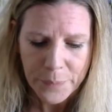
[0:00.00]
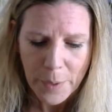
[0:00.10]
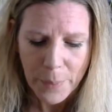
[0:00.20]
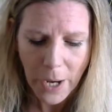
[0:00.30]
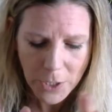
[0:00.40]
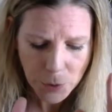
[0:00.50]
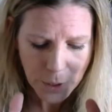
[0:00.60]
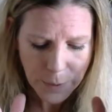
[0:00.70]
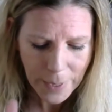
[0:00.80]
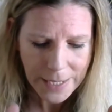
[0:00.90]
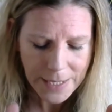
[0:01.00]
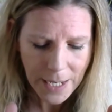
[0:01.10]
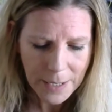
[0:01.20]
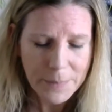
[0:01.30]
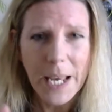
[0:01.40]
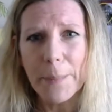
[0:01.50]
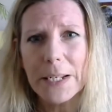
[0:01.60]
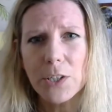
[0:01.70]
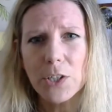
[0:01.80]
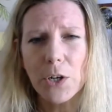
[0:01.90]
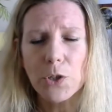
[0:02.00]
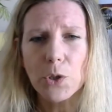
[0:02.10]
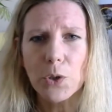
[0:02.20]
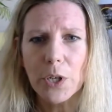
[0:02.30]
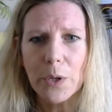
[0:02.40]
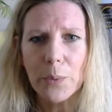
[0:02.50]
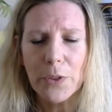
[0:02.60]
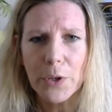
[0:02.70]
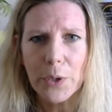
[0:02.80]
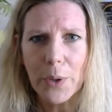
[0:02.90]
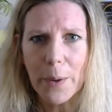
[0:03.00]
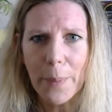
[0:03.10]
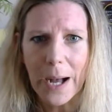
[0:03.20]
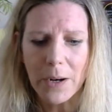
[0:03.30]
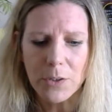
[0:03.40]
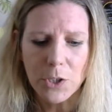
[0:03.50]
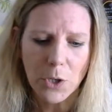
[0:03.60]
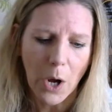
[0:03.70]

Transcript: But I just want to spend 10 minutes or so talking with you about